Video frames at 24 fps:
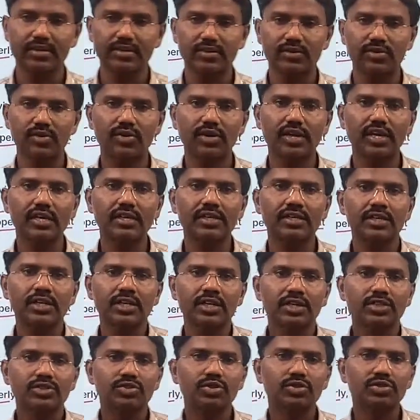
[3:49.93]
Okay,
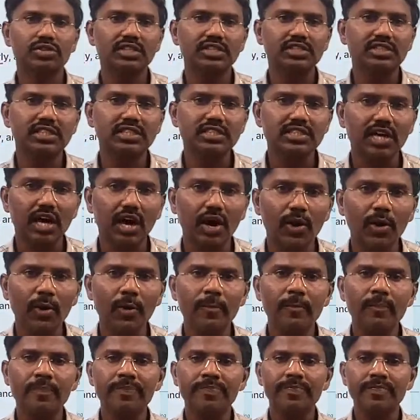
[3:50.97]
so this is
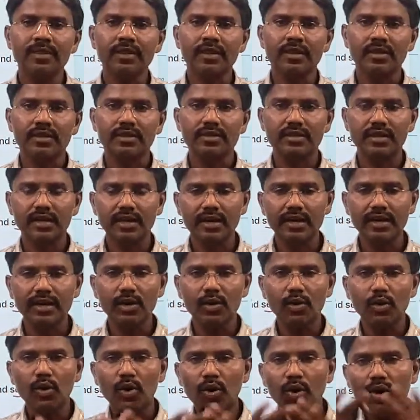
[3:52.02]
how the
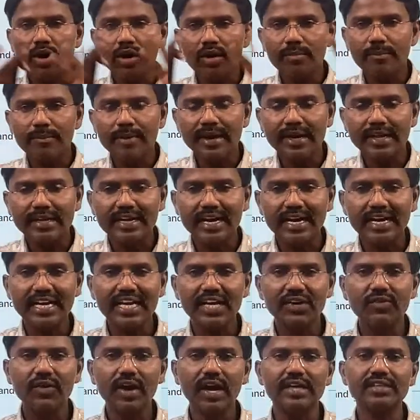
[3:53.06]
old medical
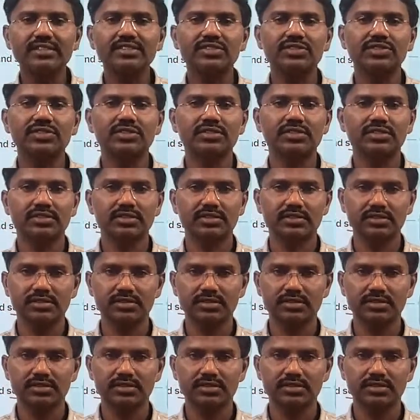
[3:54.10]
device